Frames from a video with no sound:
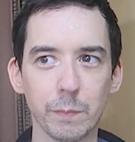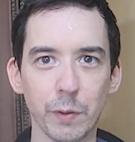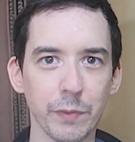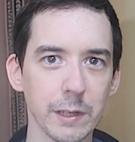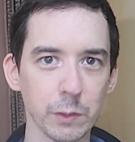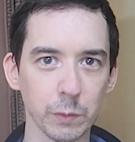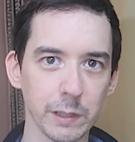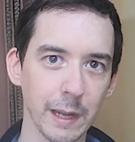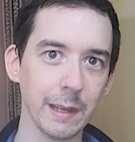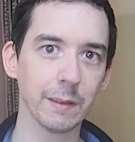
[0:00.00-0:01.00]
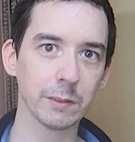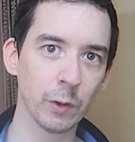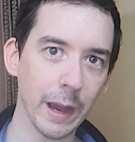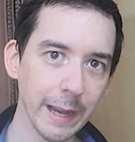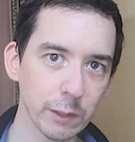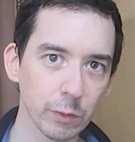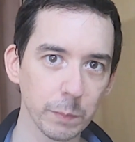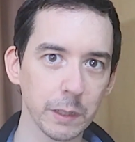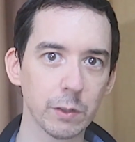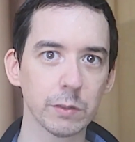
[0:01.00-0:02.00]
professionals said, hey, that's not accurate
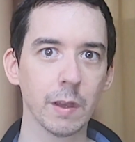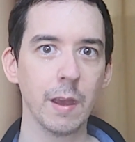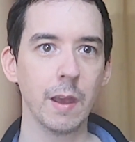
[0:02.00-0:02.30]
because